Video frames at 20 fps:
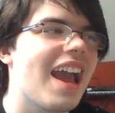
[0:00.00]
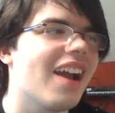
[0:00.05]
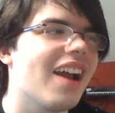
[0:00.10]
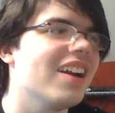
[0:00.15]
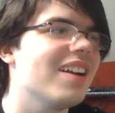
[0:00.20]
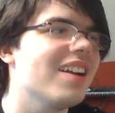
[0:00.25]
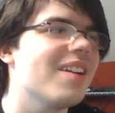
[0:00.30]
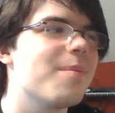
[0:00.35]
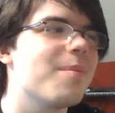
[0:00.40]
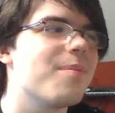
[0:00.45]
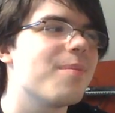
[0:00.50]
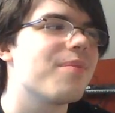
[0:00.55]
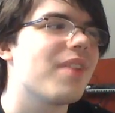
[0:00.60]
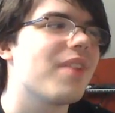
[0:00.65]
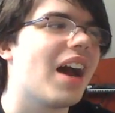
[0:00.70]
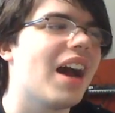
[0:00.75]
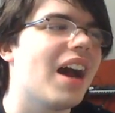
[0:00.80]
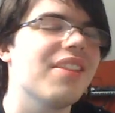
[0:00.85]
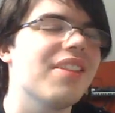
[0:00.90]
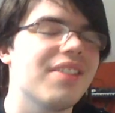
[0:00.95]
All right.
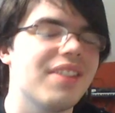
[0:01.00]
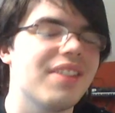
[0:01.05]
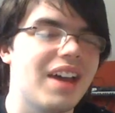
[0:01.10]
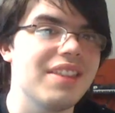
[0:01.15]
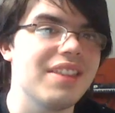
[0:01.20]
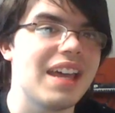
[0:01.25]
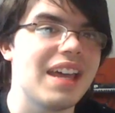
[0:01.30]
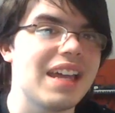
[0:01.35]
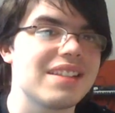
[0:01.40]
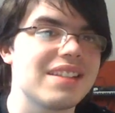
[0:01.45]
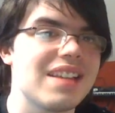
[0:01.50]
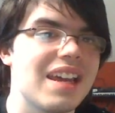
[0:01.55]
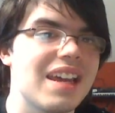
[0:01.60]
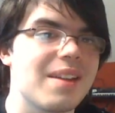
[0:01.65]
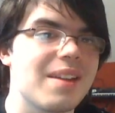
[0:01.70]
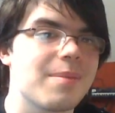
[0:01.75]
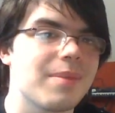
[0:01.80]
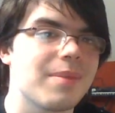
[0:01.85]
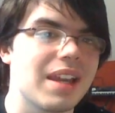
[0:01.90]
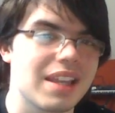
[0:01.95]
On that
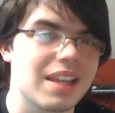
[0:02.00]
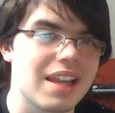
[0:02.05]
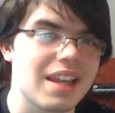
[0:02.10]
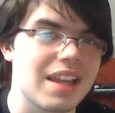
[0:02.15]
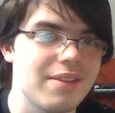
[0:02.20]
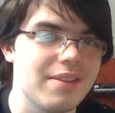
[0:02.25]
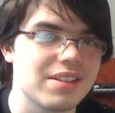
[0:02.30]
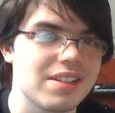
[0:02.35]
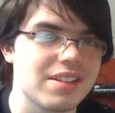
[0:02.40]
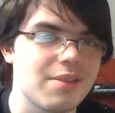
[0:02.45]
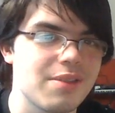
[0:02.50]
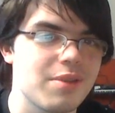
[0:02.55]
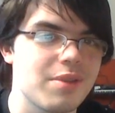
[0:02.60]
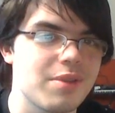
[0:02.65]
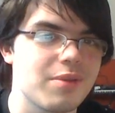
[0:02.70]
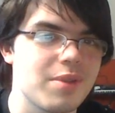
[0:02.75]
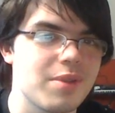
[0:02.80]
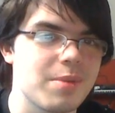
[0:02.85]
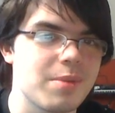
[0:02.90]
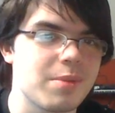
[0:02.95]
day, like obviously
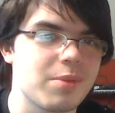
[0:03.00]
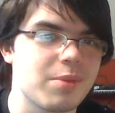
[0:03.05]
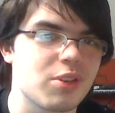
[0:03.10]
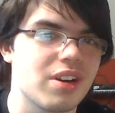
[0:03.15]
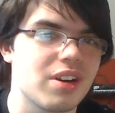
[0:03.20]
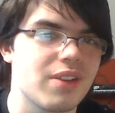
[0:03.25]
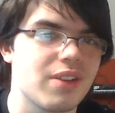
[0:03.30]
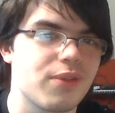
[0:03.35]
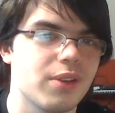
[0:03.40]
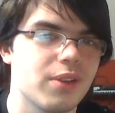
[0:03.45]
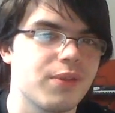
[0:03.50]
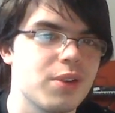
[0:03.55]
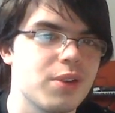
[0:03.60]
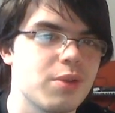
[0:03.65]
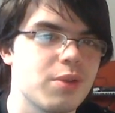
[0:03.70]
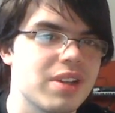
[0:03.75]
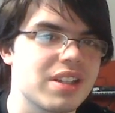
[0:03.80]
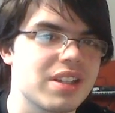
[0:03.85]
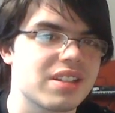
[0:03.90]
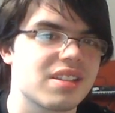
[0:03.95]
we've been broken up for a
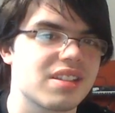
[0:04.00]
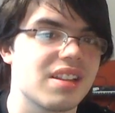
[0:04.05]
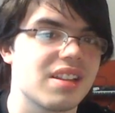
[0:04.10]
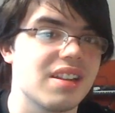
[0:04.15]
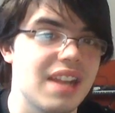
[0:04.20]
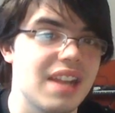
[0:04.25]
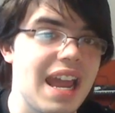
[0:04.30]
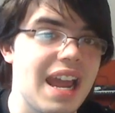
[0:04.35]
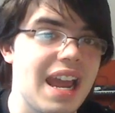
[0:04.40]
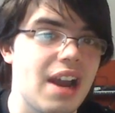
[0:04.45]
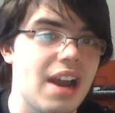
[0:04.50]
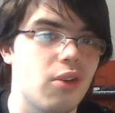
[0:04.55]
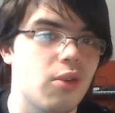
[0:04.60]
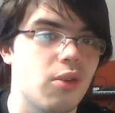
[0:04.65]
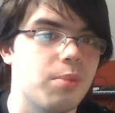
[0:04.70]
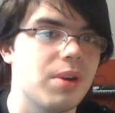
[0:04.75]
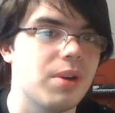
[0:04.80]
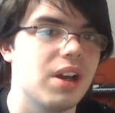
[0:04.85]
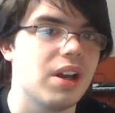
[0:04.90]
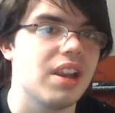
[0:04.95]
few weeks
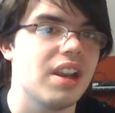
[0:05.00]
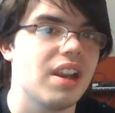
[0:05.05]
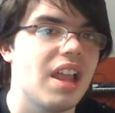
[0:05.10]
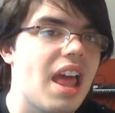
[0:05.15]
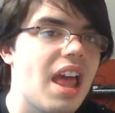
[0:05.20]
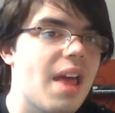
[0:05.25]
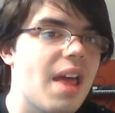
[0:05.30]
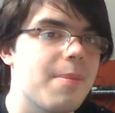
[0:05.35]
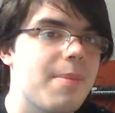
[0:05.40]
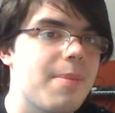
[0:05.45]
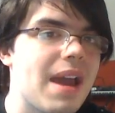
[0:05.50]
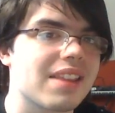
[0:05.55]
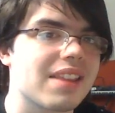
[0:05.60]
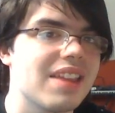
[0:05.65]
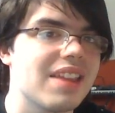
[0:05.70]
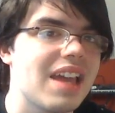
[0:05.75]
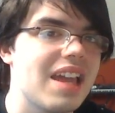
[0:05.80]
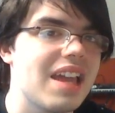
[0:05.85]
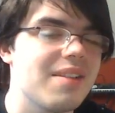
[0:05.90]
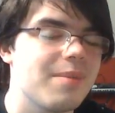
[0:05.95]
now, but
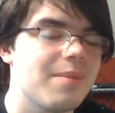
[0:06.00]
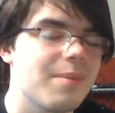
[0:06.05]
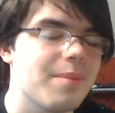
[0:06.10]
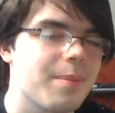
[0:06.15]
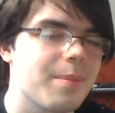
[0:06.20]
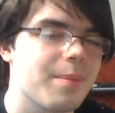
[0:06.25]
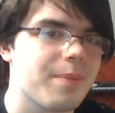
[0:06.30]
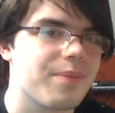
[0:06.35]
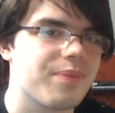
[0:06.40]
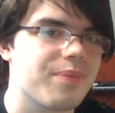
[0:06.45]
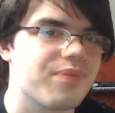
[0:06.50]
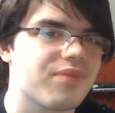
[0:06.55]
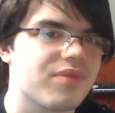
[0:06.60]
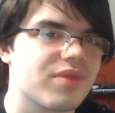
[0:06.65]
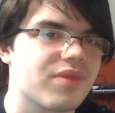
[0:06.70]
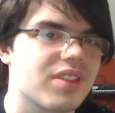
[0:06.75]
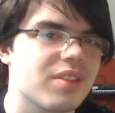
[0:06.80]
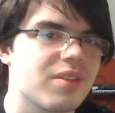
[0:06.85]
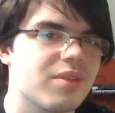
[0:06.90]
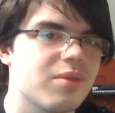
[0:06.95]
back then,
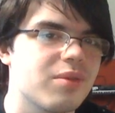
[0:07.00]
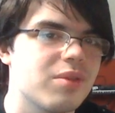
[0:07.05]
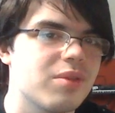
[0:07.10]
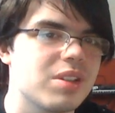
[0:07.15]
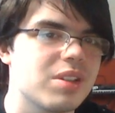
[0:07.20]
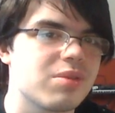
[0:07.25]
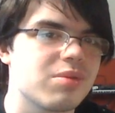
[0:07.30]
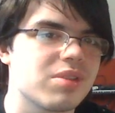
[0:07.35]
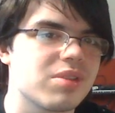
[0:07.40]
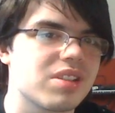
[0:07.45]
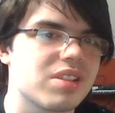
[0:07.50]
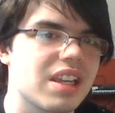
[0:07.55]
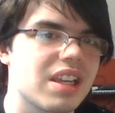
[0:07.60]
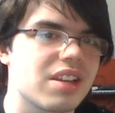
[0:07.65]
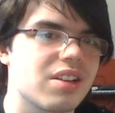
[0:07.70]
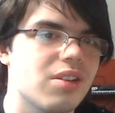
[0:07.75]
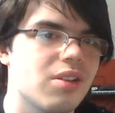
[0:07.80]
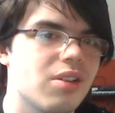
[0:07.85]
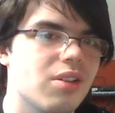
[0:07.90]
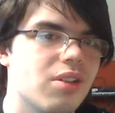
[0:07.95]
which was
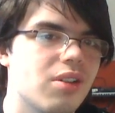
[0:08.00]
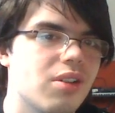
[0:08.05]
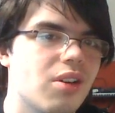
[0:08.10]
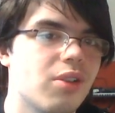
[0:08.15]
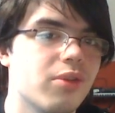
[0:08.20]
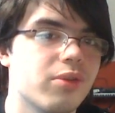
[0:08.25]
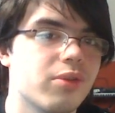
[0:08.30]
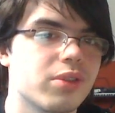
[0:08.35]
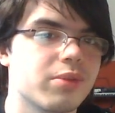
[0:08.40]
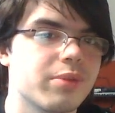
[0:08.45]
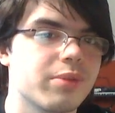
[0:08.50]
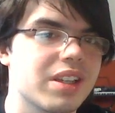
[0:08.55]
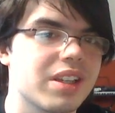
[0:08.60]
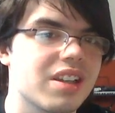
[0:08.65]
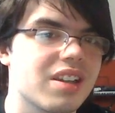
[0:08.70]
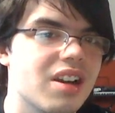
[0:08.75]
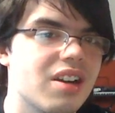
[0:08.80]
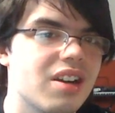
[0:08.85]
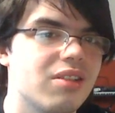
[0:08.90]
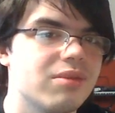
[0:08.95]
like over a week
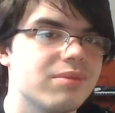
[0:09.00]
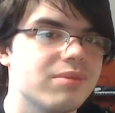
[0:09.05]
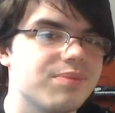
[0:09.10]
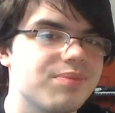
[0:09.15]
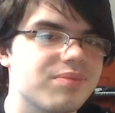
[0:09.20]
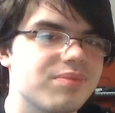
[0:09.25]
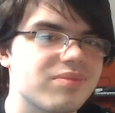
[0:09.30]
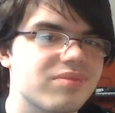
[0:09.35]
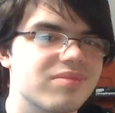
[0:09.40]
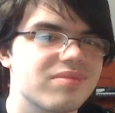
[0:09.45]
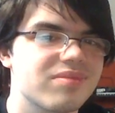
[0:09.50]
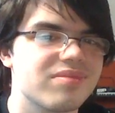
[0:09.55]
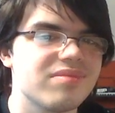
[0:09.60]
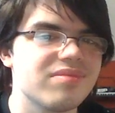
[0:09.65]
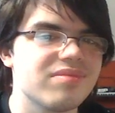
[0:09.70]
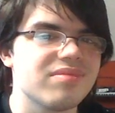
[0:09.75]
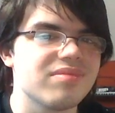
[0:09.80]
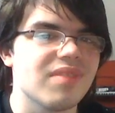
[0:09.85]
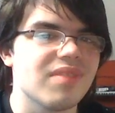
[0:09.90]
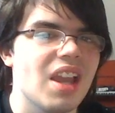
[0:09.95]
ago,
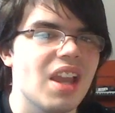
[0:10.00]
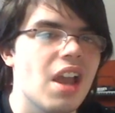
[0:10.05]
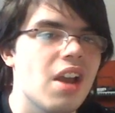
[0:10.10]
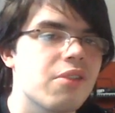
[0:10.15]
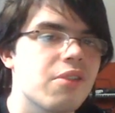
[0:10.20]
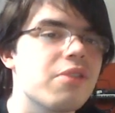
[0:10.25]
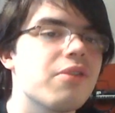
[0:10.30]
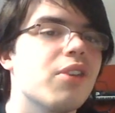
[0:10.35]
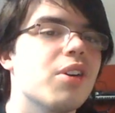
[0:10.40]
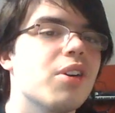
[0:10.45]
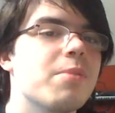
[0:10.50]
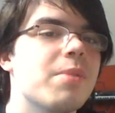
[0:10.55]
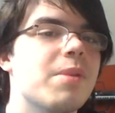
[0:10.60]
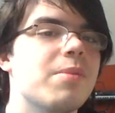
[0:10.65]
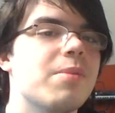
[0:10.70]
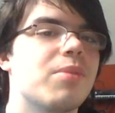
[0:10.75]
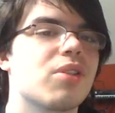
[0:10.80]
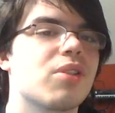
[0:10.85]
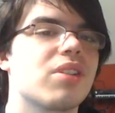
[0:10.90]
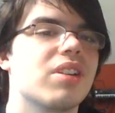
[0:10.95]
we've only
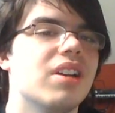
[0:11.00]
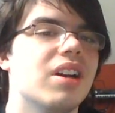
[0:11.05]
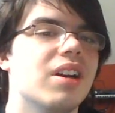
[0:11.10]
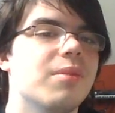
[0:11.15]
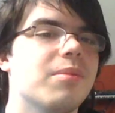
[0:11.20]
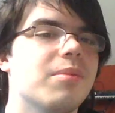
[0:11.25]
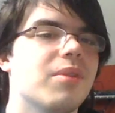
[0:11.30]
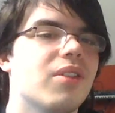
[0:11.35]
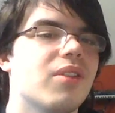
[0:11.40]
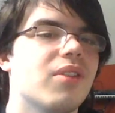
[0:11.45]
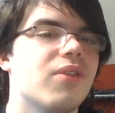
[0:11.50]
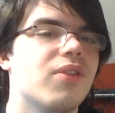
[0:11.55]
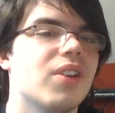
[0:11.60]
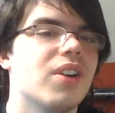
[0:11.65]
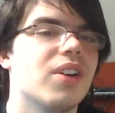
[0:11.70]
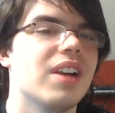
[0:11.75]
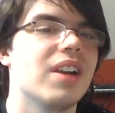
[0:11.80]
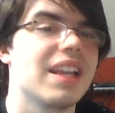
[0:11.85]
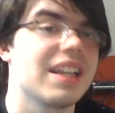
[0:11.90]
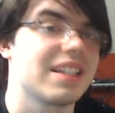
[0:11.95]
been broken up
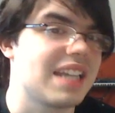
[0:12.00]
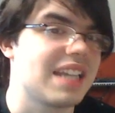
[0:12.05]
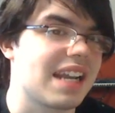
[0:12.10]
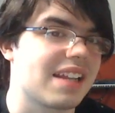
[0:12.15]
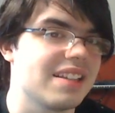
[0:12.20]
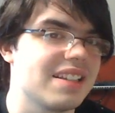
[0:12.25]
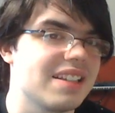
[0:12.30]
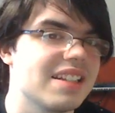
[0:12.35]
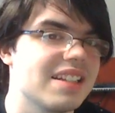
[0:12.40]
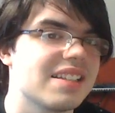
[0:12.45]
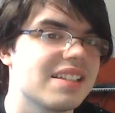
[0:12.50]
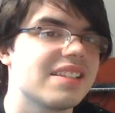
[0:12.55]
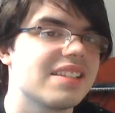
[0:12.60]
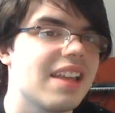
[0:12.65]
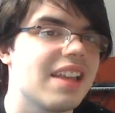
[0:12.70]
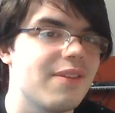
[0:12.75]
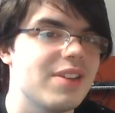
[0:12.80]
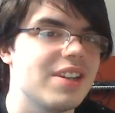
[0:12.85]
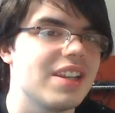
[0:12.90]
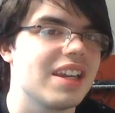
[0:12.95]
for exactly
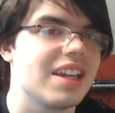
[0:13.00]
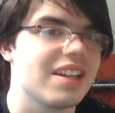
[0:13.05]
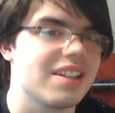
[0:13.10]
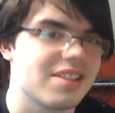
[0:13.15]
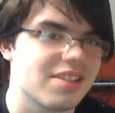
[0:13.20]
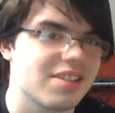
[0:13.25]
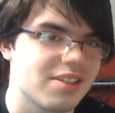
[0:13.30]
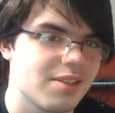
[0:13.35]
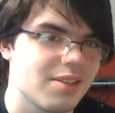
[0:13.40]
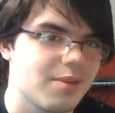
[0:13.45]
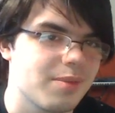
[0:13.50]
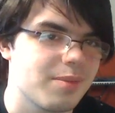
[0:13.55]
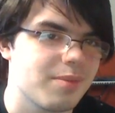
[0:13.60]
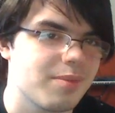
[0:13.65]
7 days.